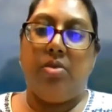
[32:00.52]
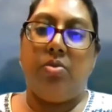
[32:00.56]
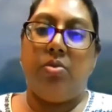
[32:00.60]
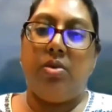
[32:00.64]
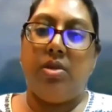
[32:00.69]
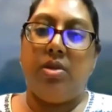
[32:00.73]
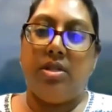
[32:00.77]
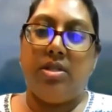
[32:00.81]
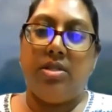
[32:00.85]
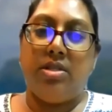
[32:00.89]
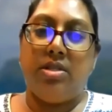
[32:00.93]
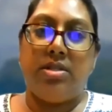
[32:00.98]

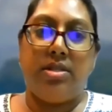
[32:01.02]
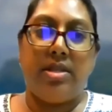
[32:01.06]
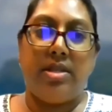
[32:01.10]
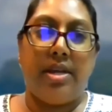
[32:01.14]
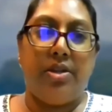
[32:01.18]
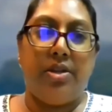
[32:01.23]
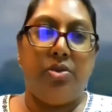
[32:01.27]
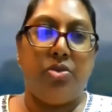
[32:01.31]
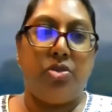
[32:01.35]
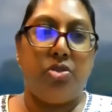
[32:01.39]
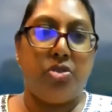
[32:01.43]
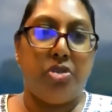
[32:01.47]
will send
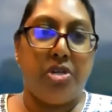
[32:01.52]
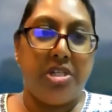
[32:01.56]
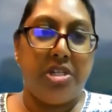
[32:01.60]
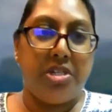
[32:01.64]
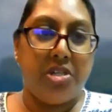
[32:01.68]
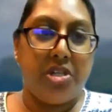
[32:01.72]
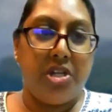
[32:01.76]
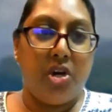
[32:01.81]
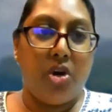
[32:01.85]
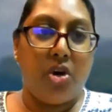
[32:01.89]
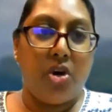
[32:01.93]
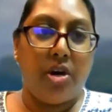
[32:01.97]
you straight to the
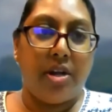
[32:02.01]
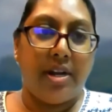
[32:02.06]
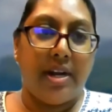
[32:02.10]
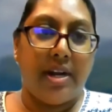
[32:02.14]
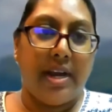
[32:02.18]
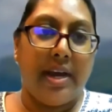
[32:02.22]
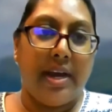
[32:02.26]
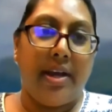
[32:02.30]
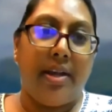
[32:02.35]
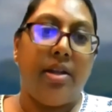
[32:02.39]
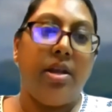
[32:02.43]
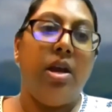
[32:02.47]

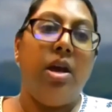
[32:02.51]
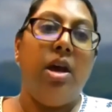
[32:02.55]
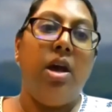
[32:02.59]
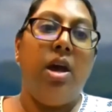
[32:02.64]
hotline.